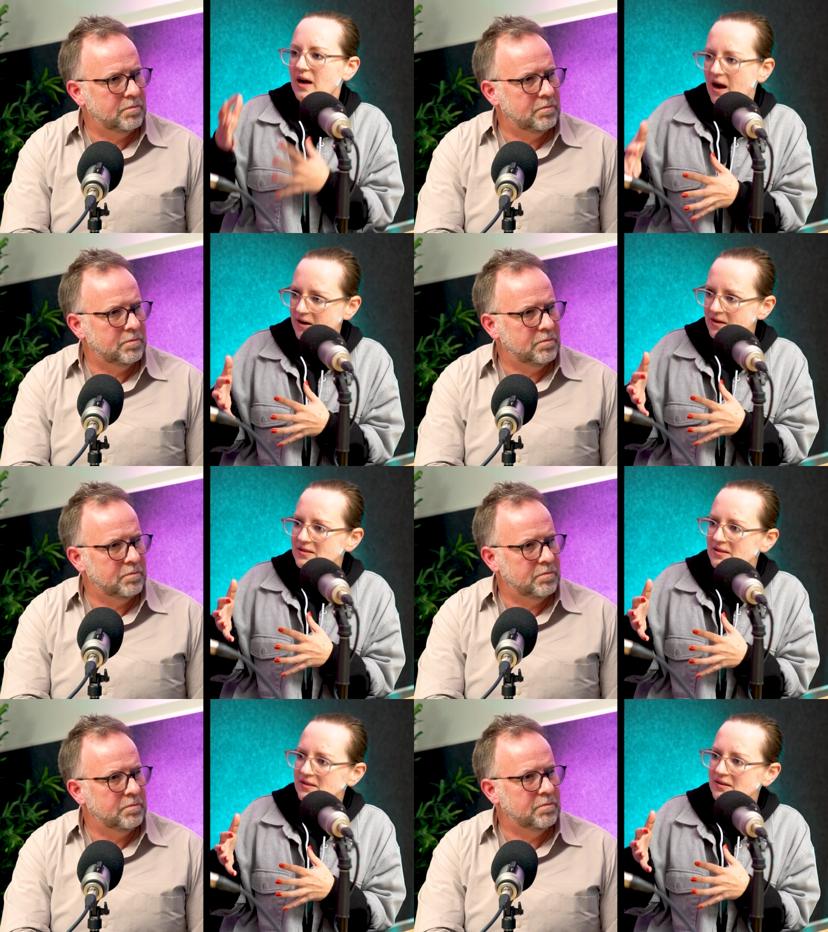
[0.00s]

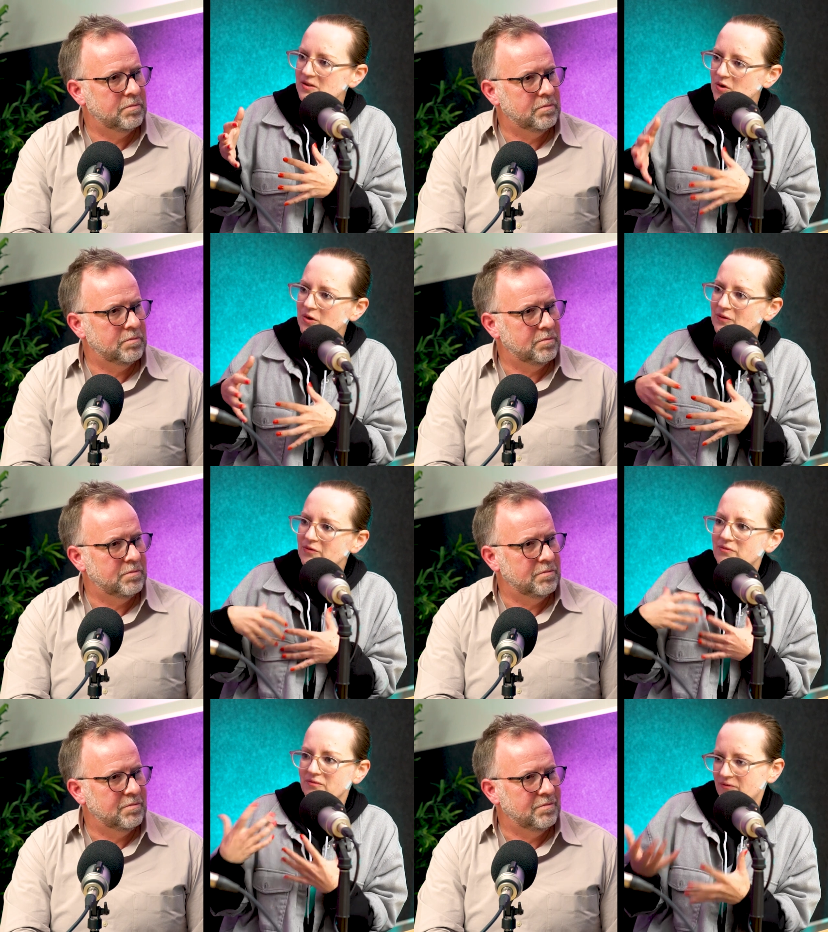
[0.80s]
Speaker 1: current sort
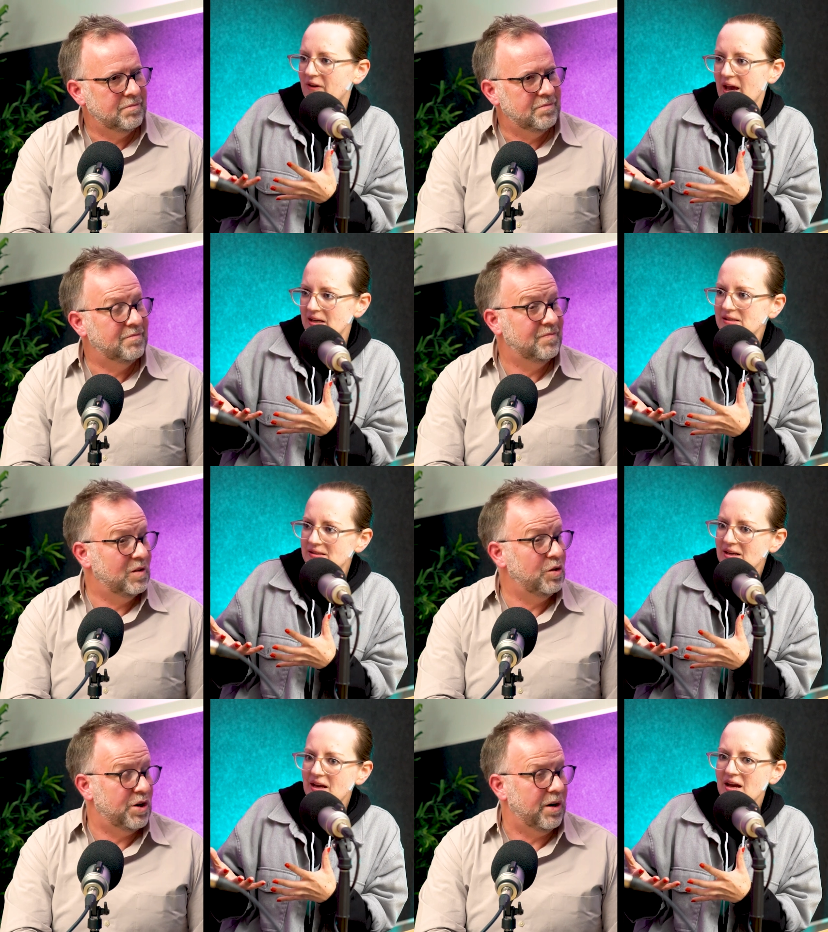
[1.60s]
of
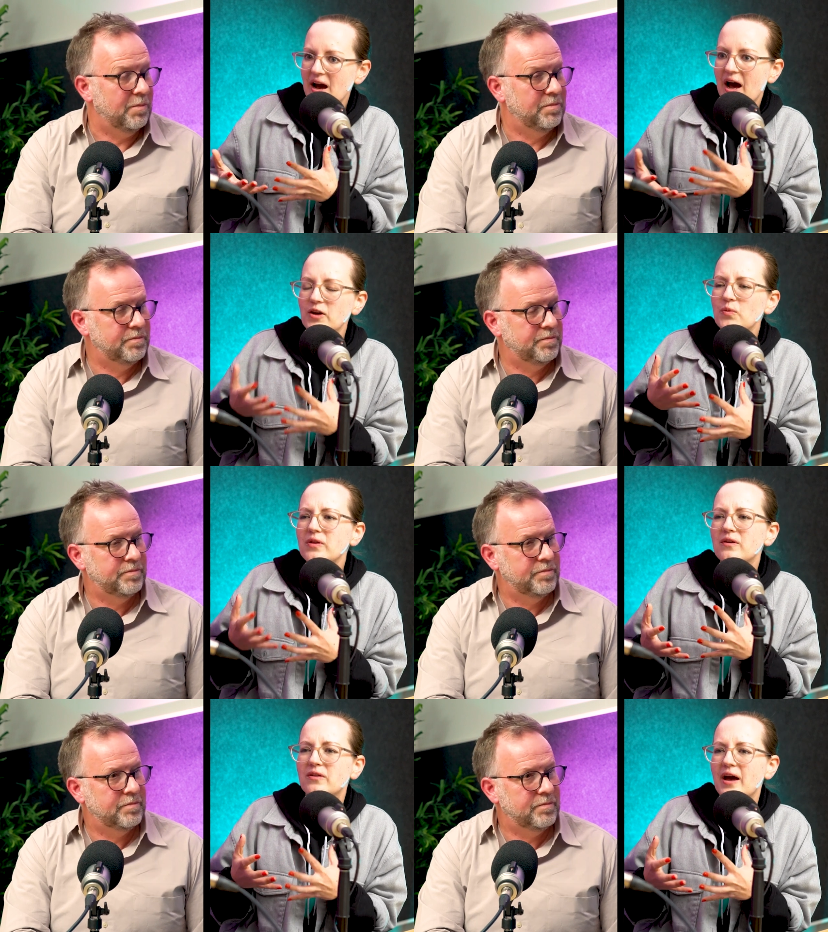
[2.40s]
phase. Sure. I don't know
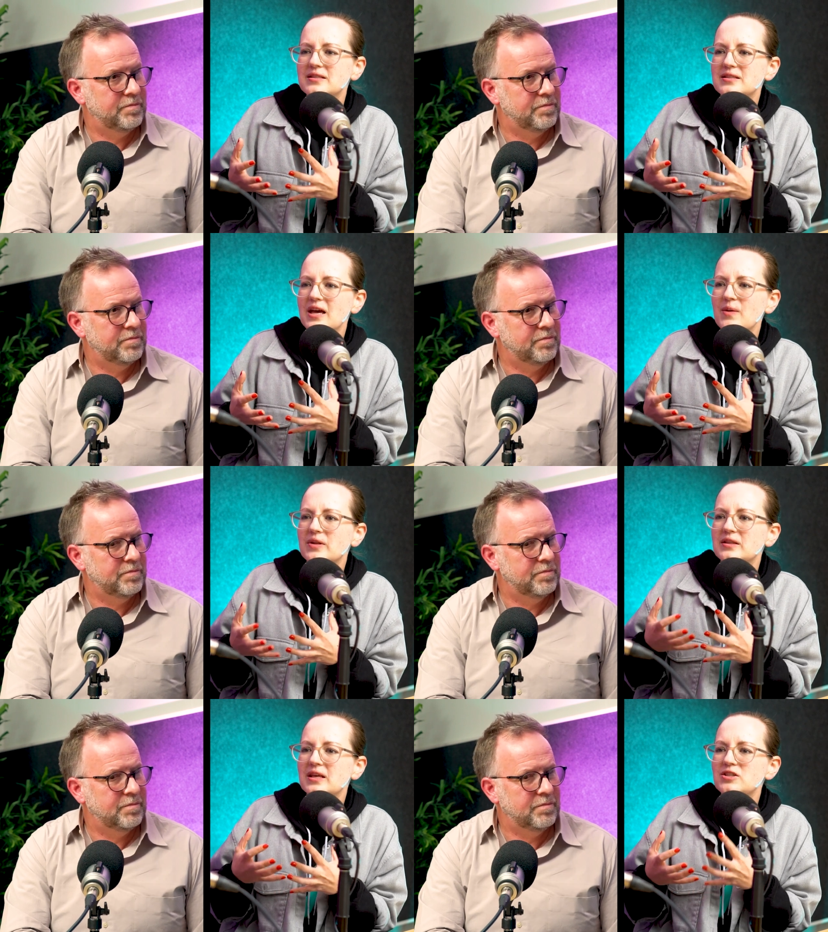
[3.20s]
whether that's there,
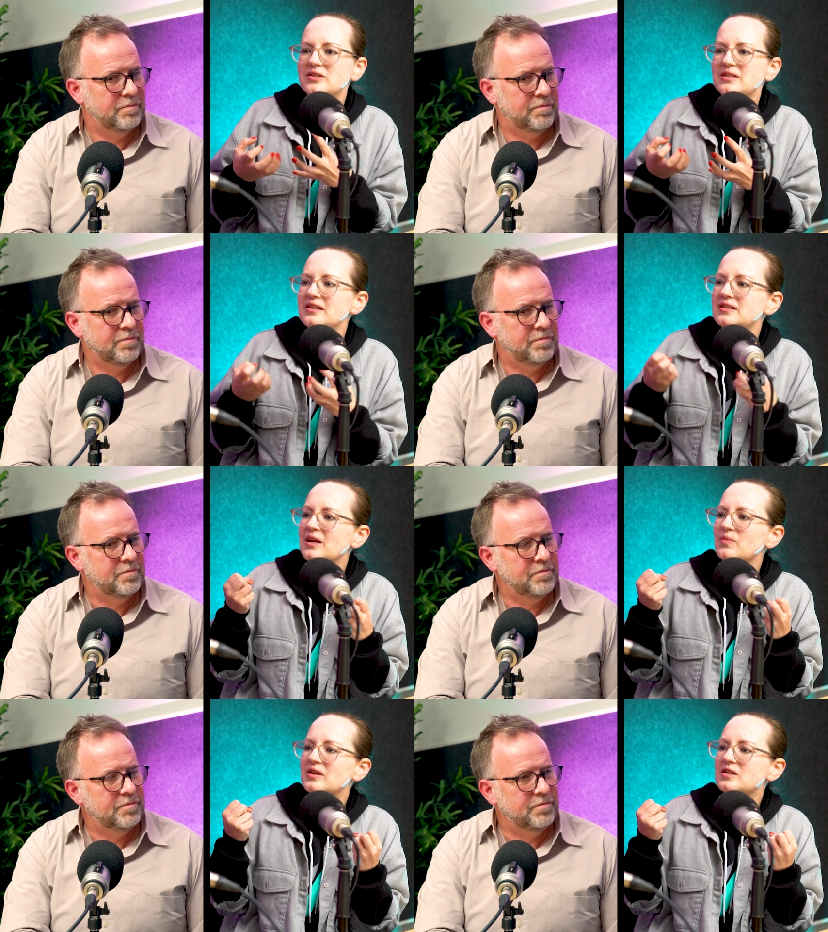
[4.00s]
but there just didn't
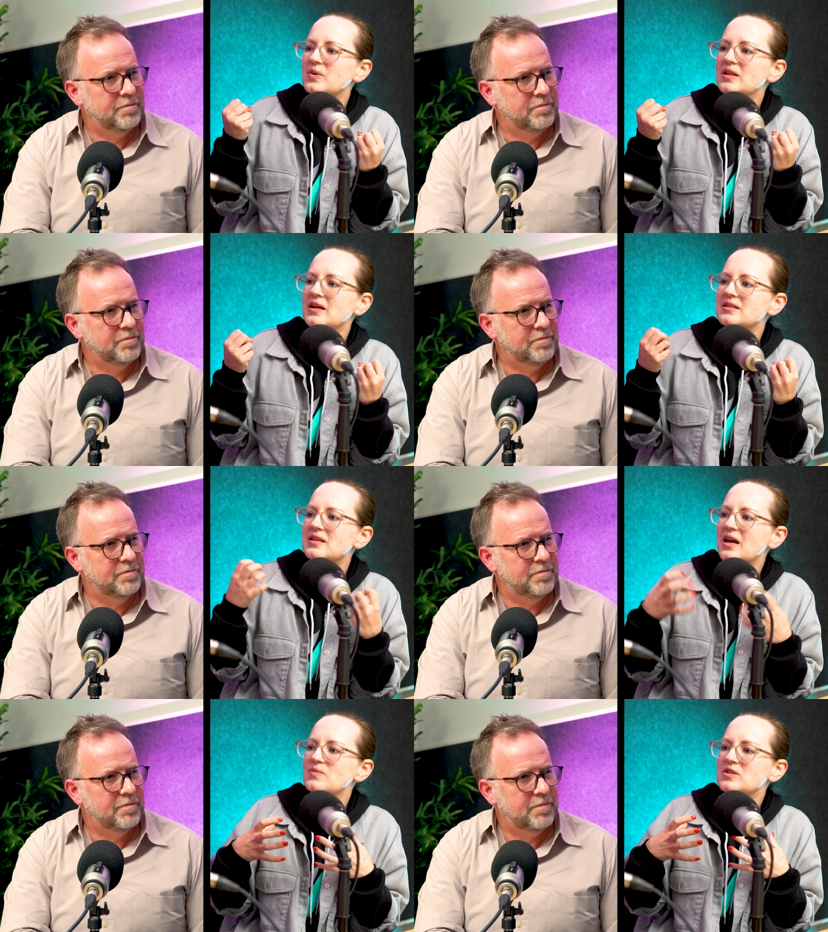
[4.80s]
seem to be that
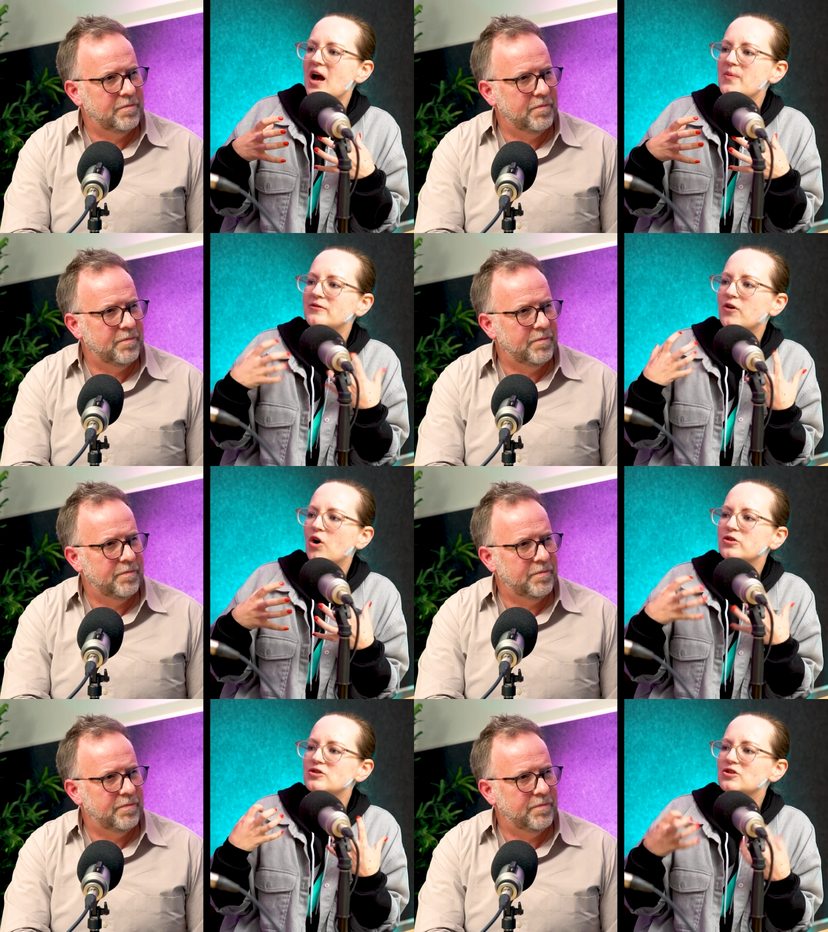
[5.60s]
same type of
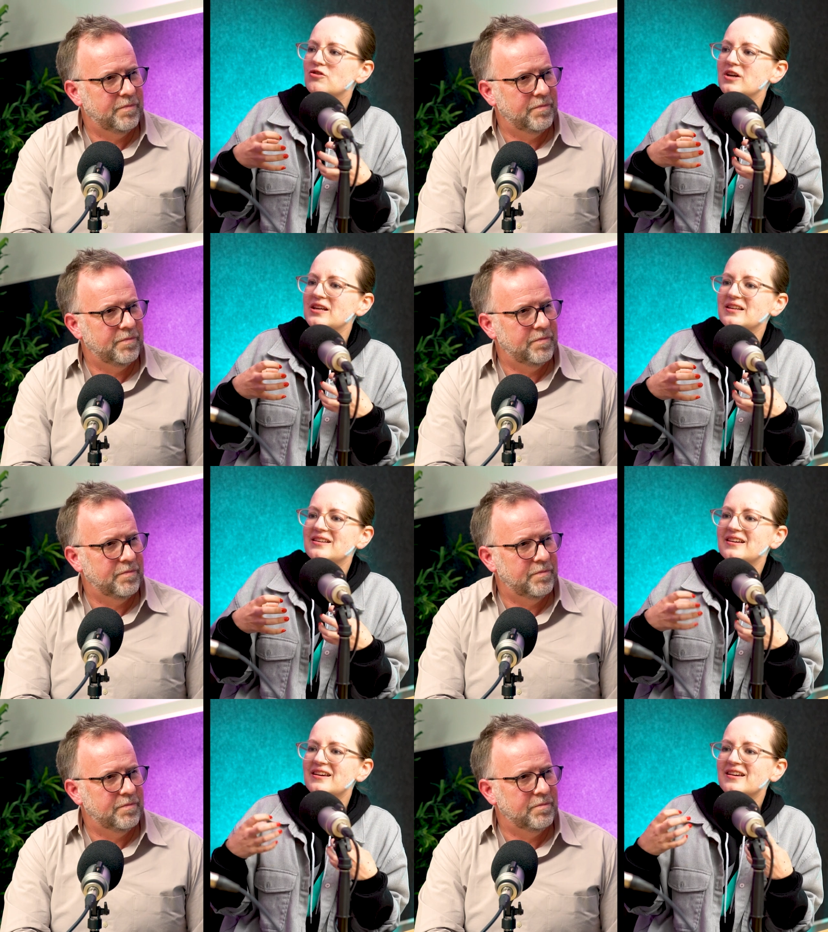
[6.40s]
on
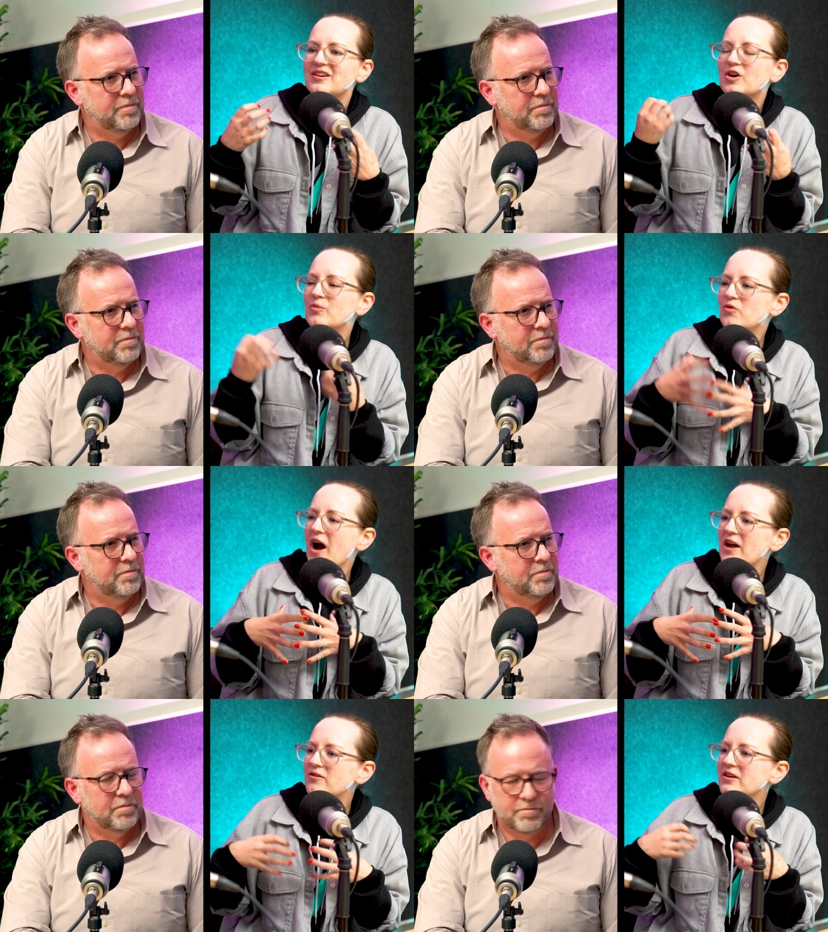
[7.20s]
screen
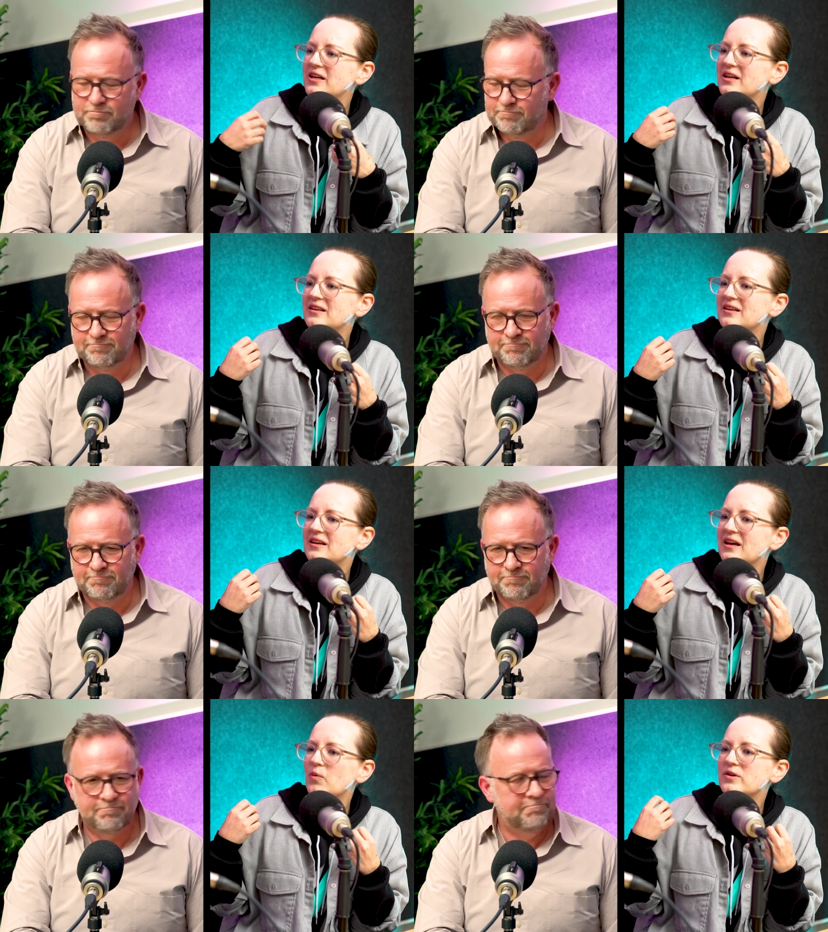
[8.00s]
camaraderie and mm. it